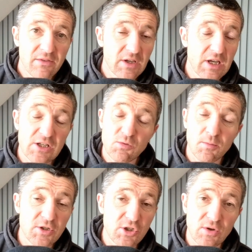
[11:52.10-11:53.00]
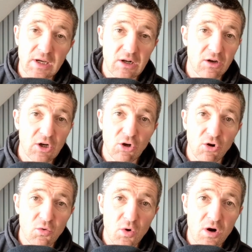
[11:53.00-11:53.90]
the kids will be doing it like
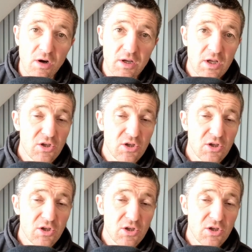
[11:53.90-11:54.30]
clockwork.